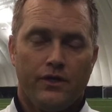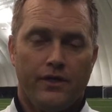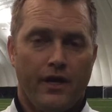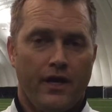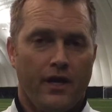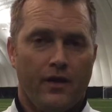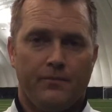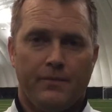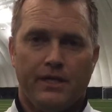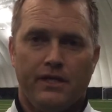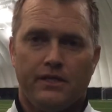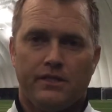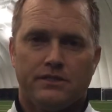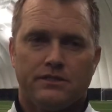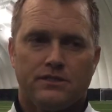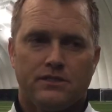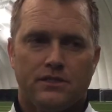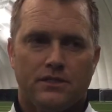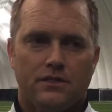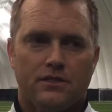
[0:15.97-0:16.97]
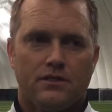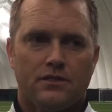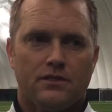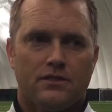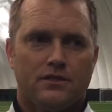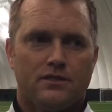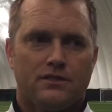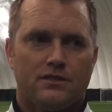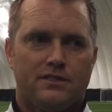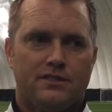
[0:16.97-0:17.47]
Yeah, I mean, it's
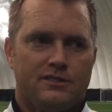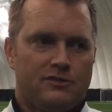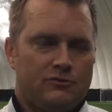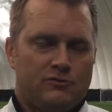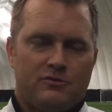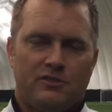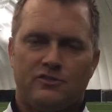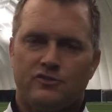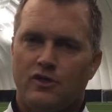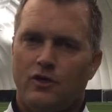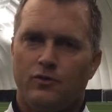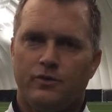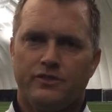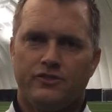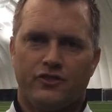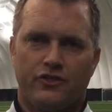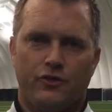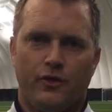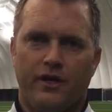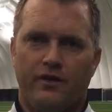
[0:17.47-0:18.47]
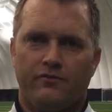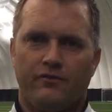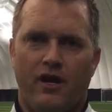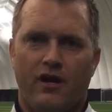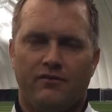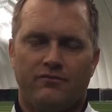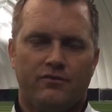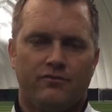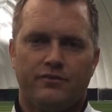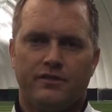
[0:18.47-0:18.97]
uh, it's it's always a great
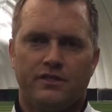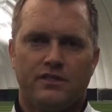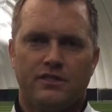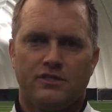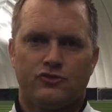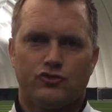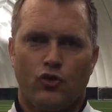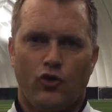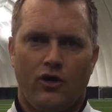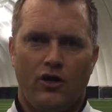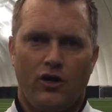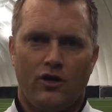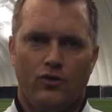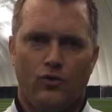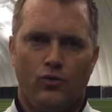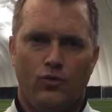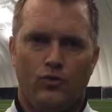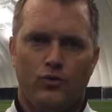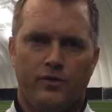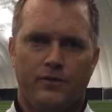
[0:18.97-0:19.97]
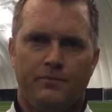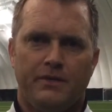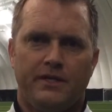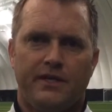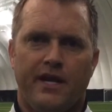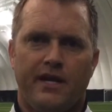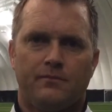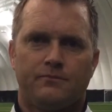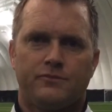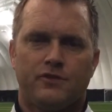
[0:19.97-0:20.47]
rivalry and it's all, uh, only
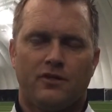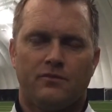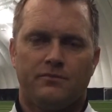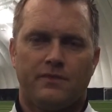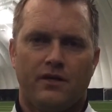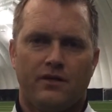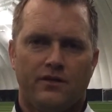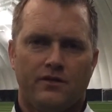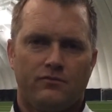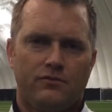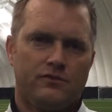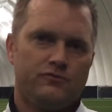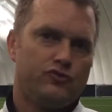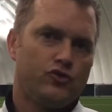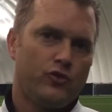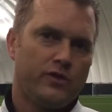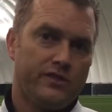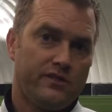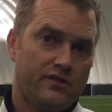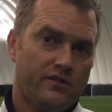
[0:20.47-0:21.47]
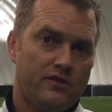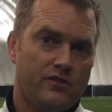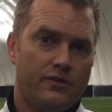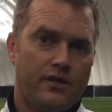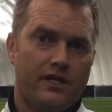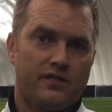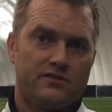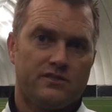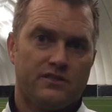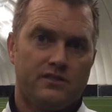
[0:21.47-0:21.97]
been amped up now that we joined the
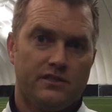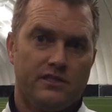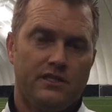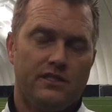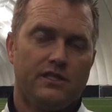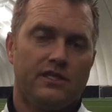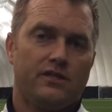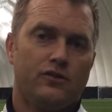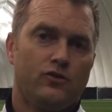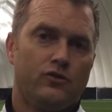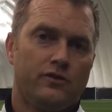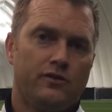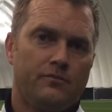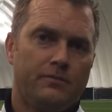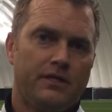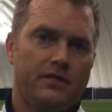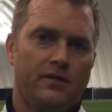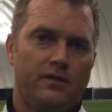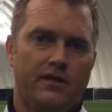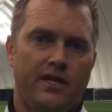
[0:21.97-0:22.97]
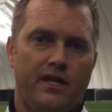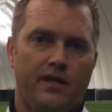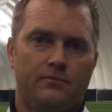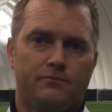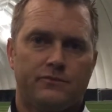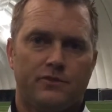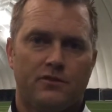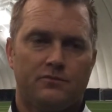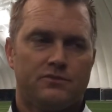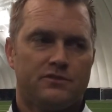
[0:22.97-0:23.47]
Horizon League and only been uh,
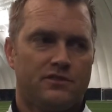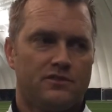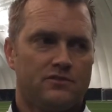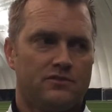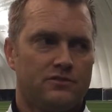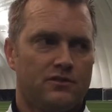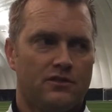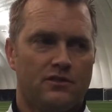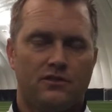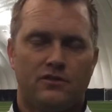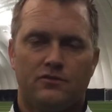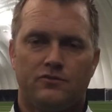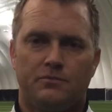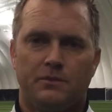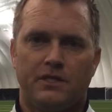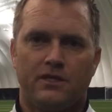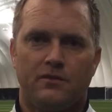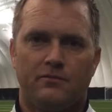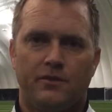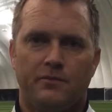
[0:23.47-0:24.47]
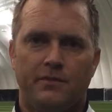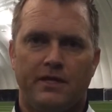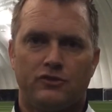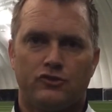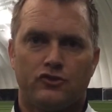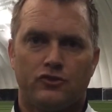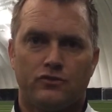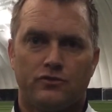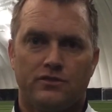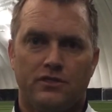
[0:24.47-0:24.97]
amped up since uh, it's become the
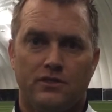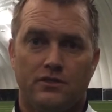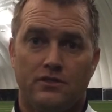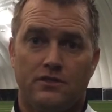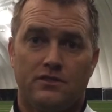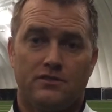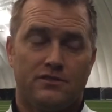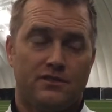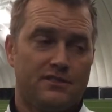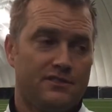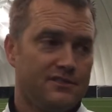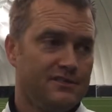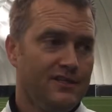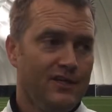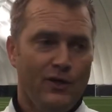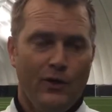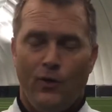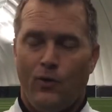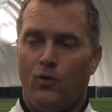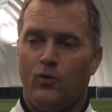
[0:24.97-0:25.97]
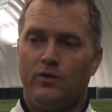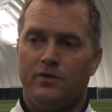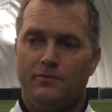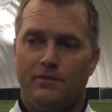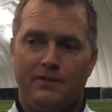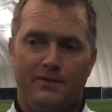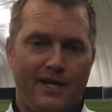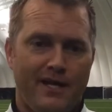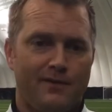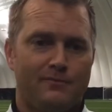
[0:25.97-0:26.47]
Metro Series and only
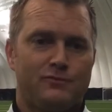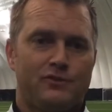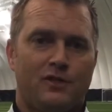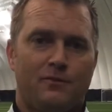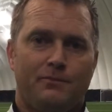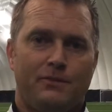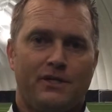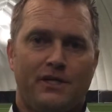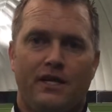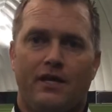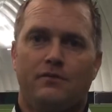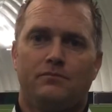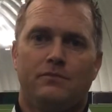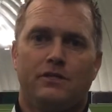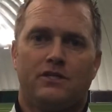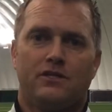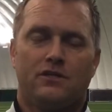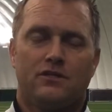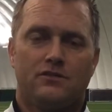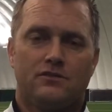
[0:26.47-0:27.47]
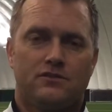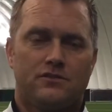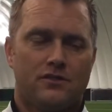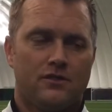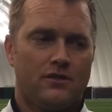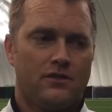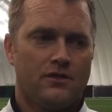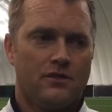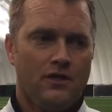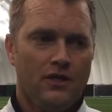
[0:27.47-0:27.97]
been amped up again because,
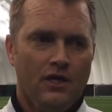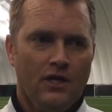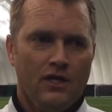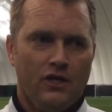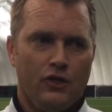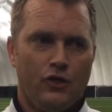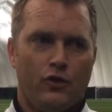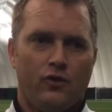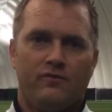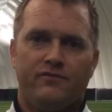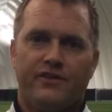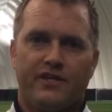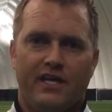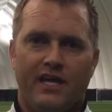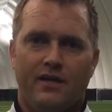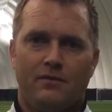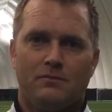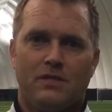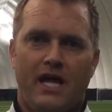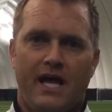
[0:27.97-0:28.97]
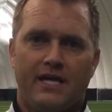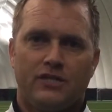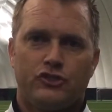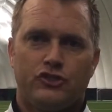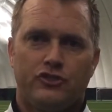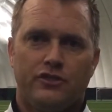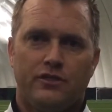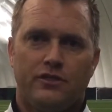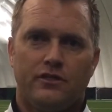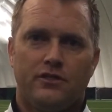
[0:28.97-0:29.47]
uh, you know, of the game
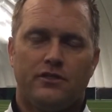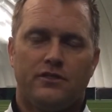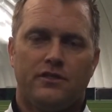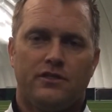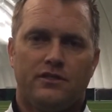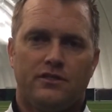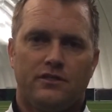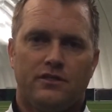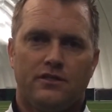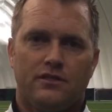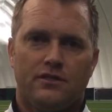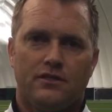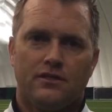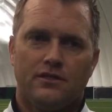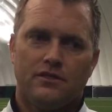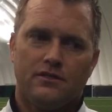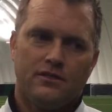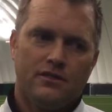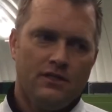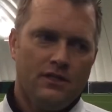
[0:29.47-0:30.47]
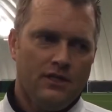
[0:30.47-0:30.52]
last year and, uh,